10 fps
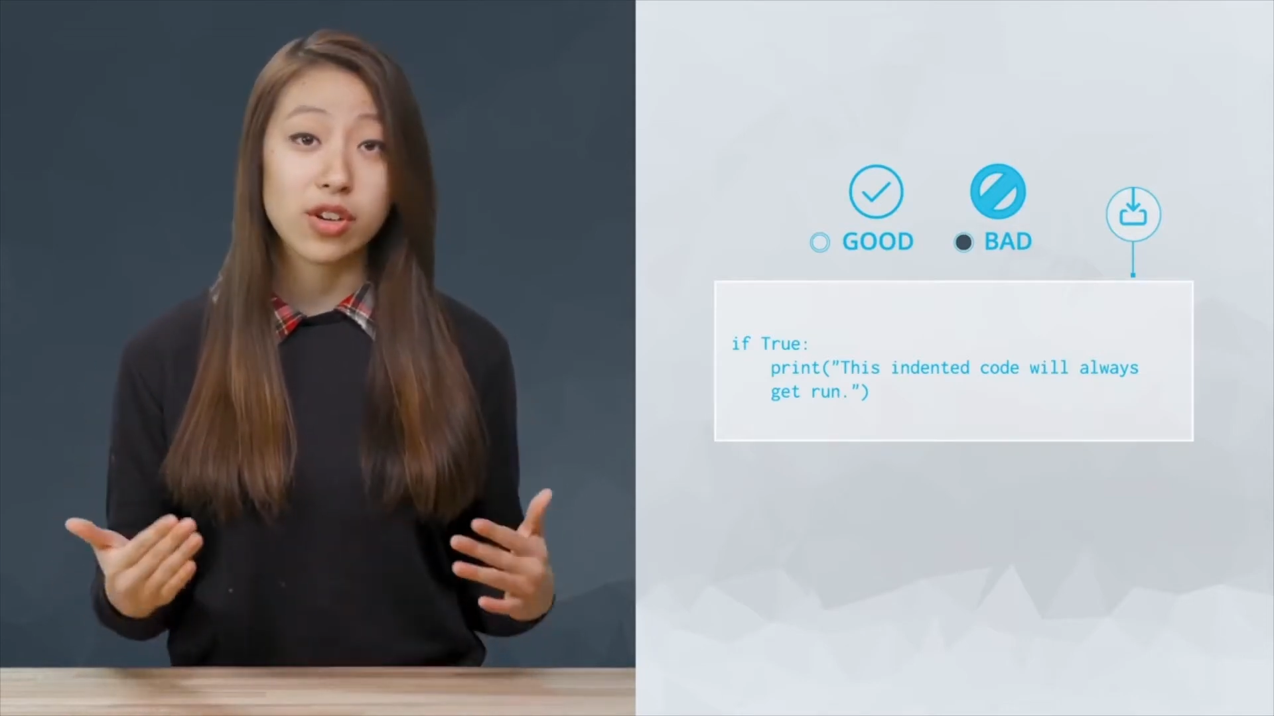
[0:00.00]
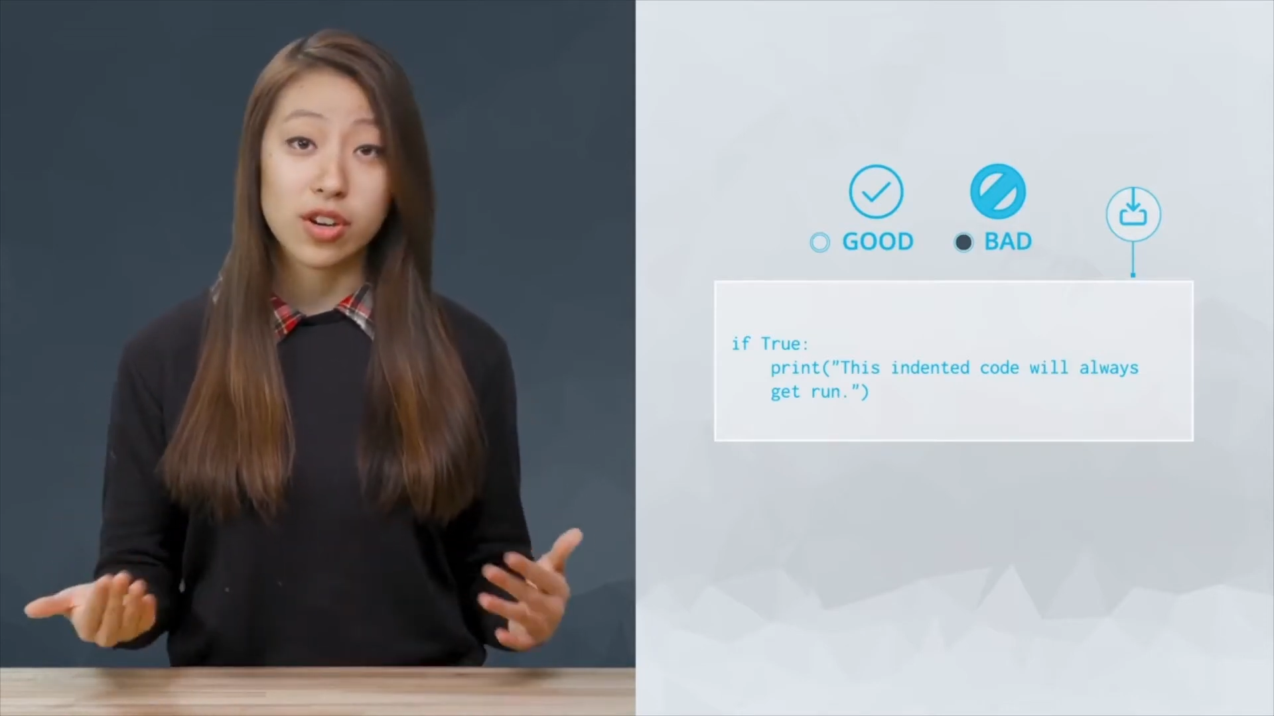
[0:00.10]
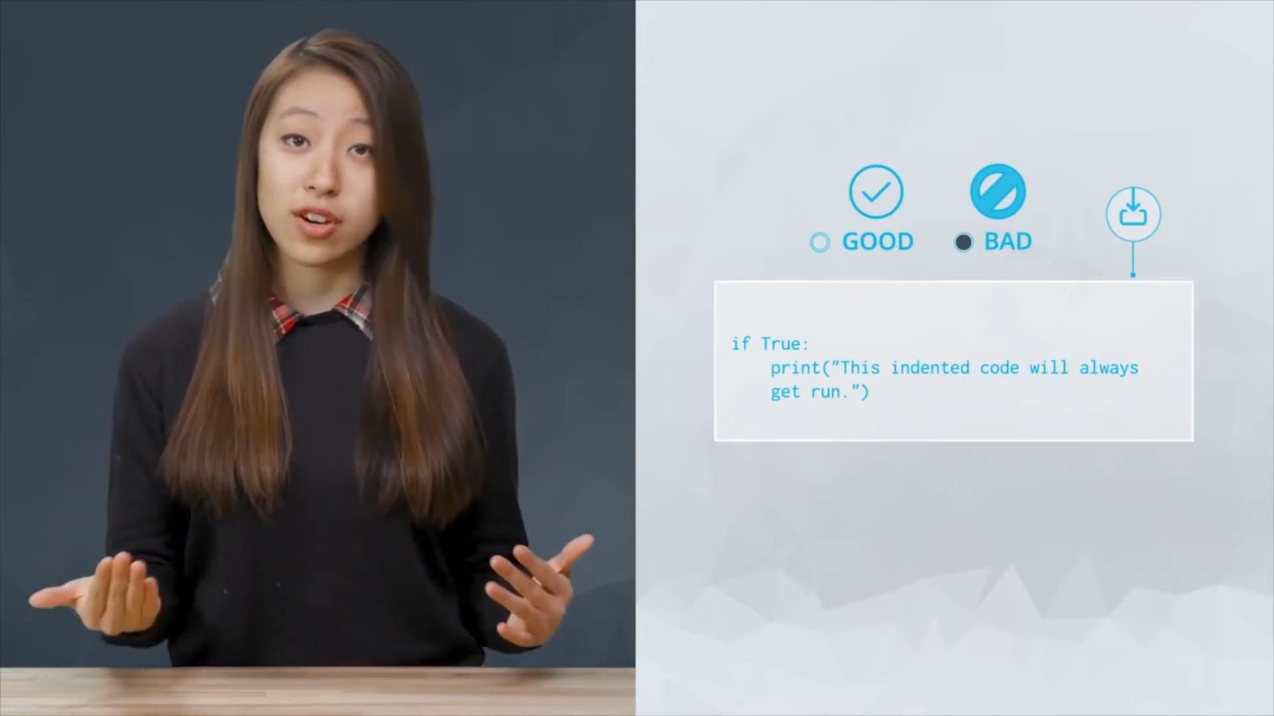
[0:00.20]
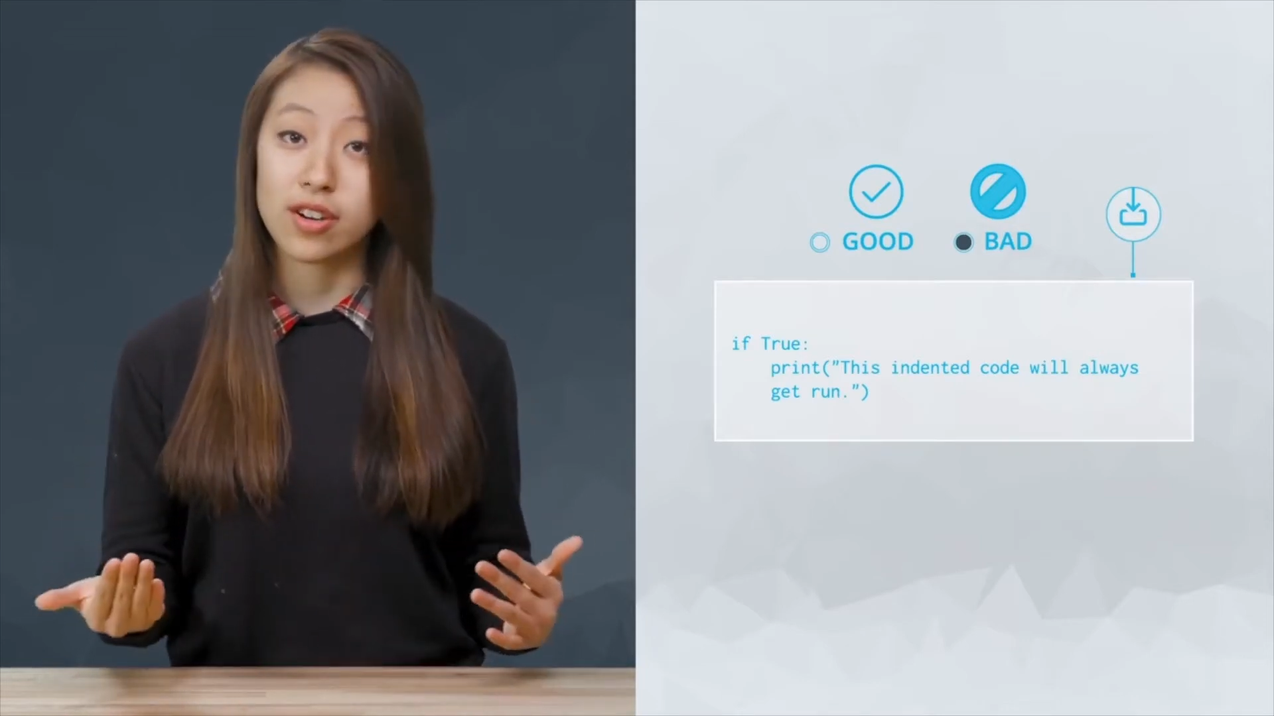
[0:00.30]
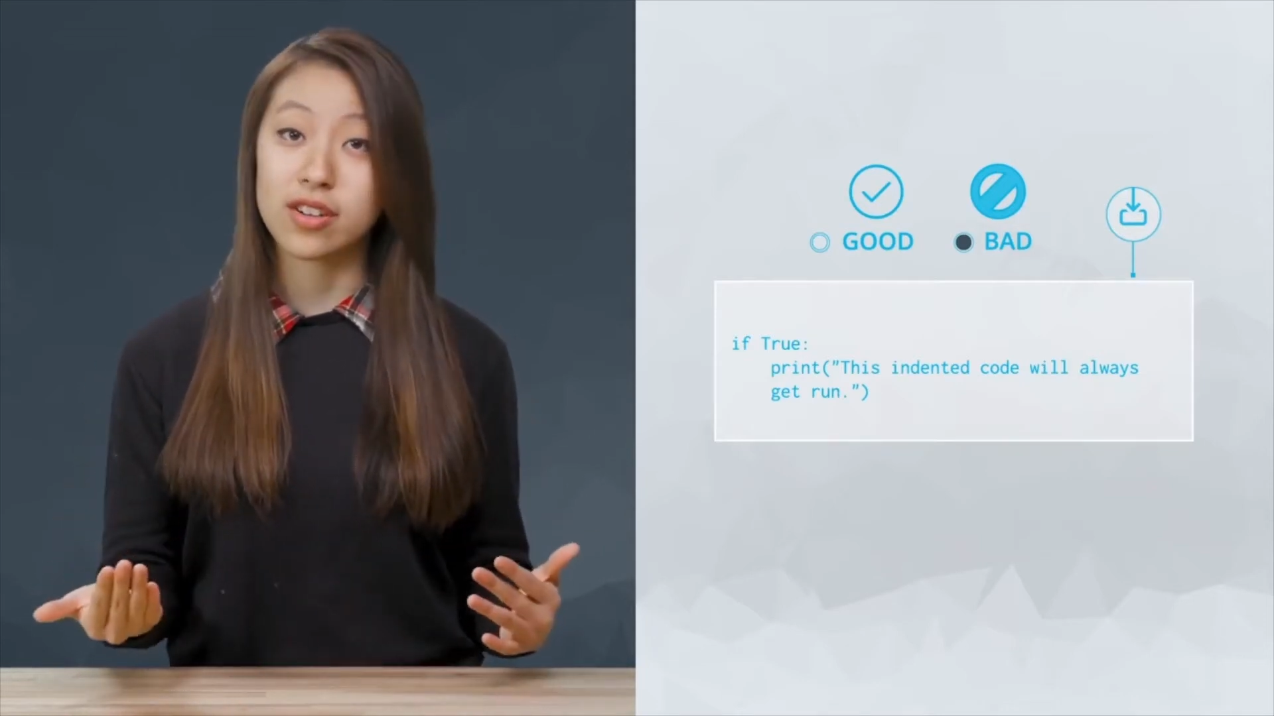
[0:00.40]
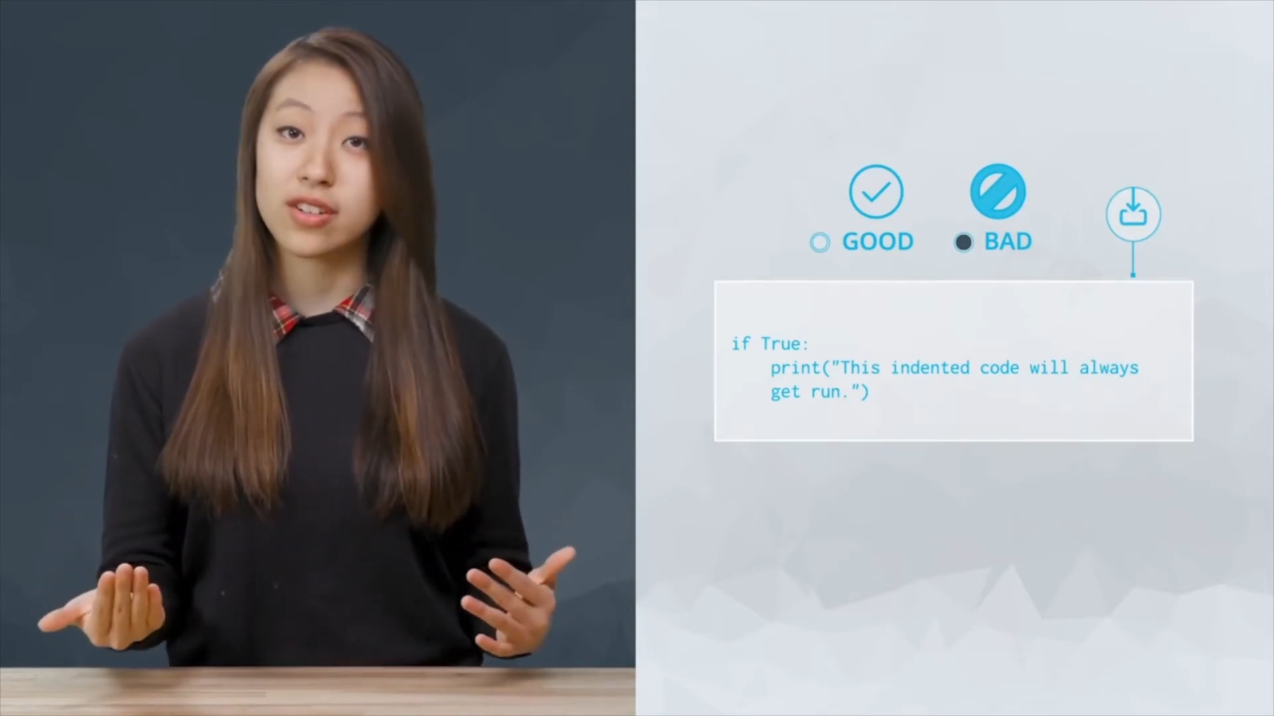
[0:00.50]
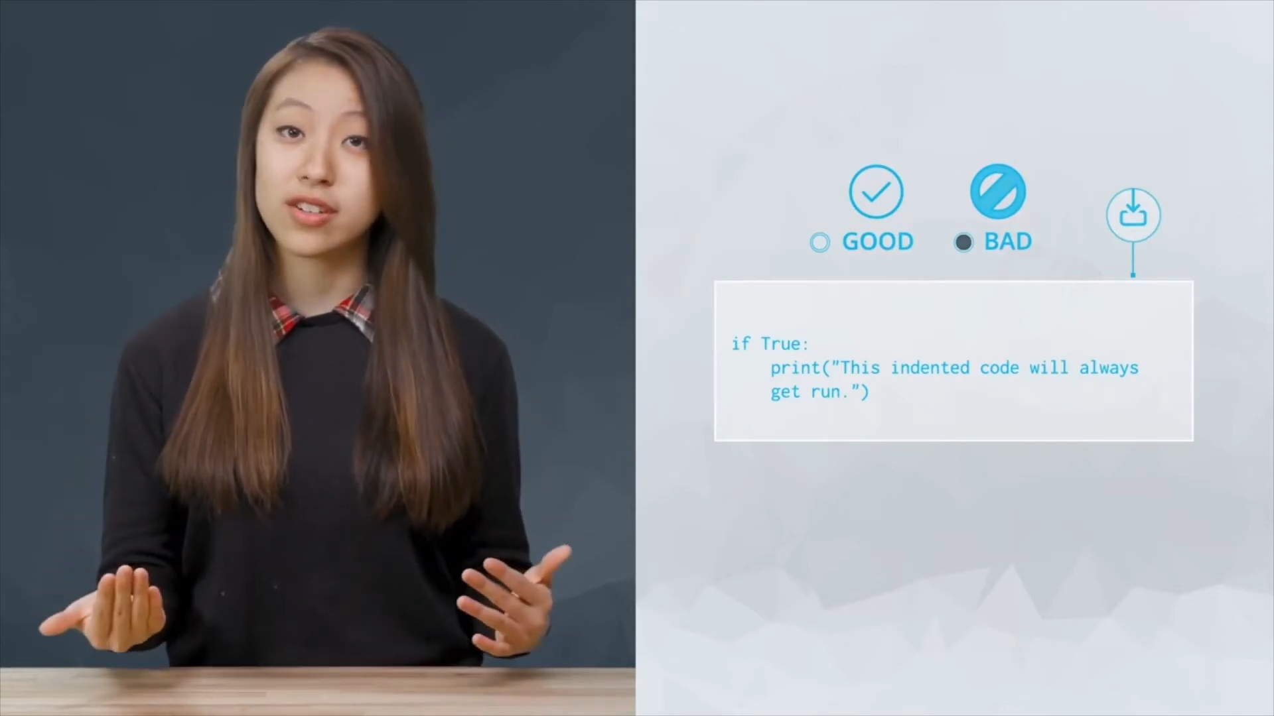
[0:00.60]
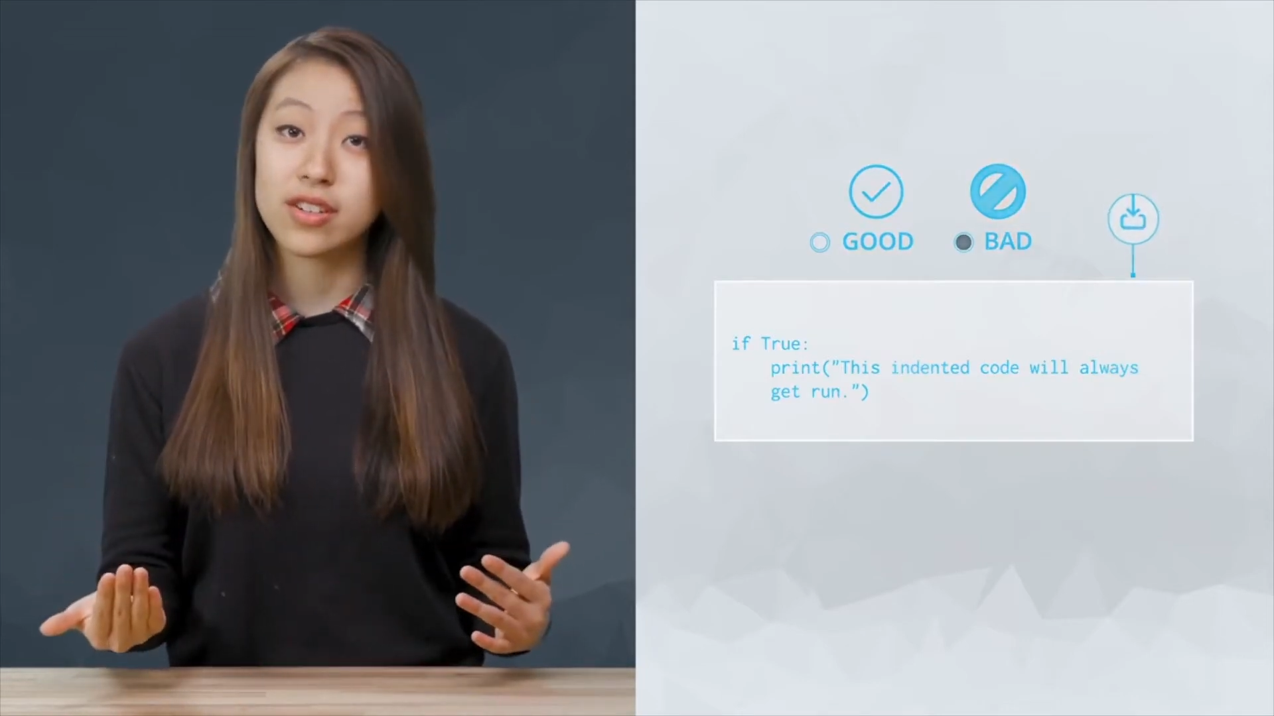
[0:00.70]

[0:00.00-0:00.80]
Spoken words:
occur.